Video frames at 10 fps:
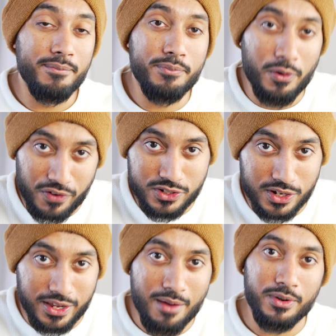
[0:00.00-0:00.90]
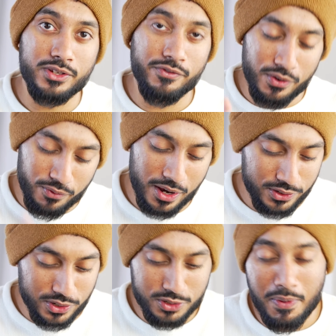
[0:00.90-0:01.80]
professional cameras. If you're willing
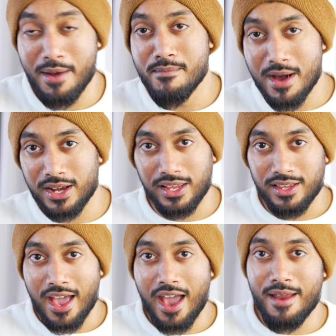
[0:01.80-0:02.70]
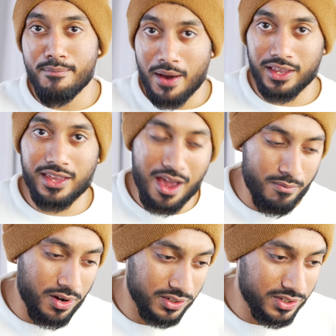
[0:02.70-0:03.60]
to spend money and buy
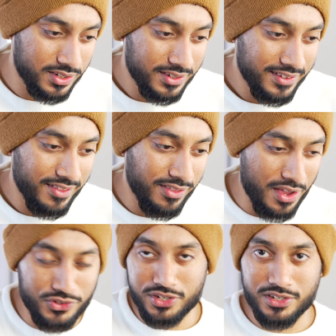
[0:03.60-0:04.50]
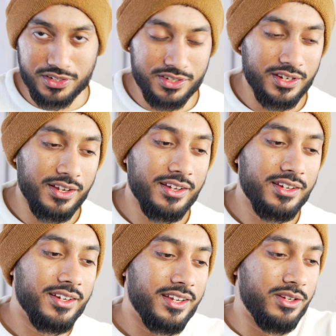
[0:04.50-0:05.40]
cameras, lenses,
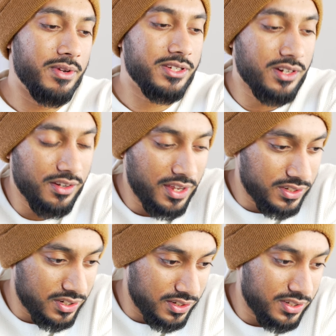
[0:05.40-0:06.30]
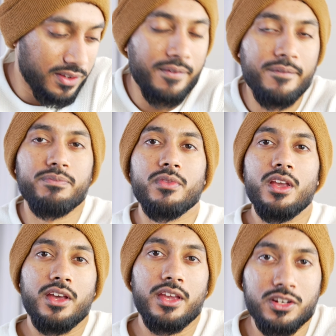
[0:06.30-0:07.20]
invest on lenses,
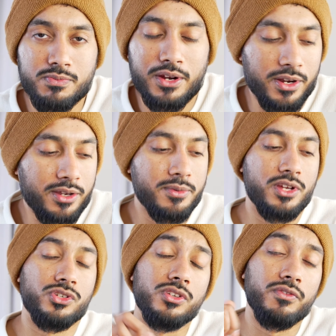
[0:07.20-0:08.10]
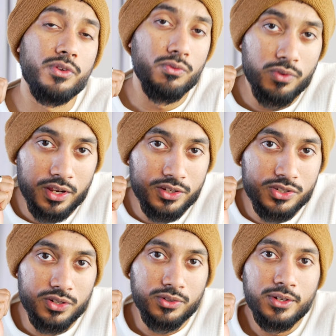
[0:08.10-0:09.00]
here's my recommendation. If you're willing
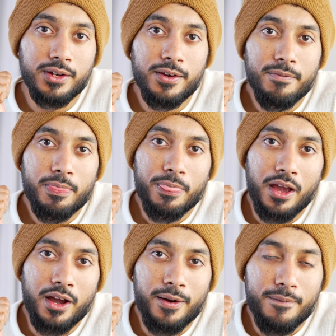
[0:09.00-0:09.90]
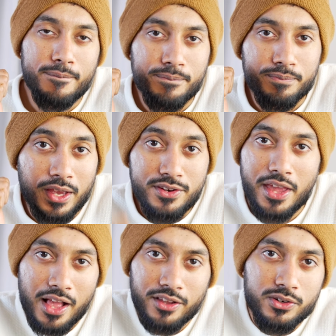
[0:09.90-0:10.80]
to
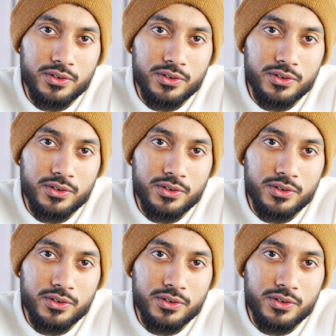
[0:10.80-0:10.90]
nail your